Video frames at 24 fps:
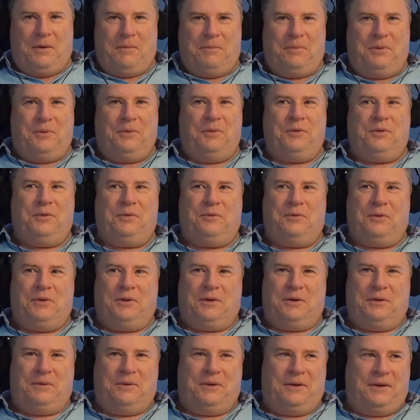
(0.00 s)
beautiful
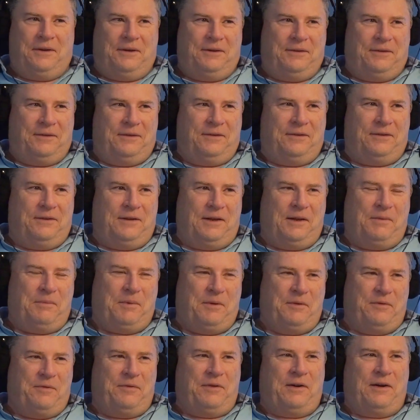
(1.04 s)
though it is a
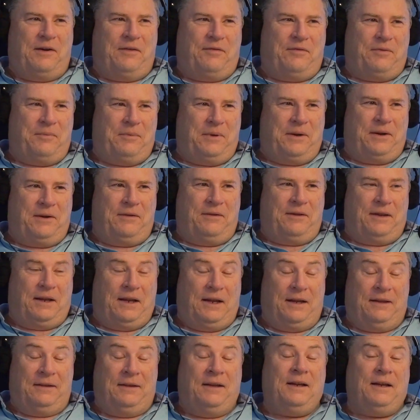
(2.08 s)
little bit far from here.
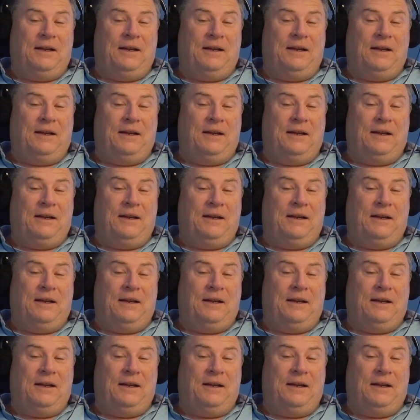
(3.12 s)
And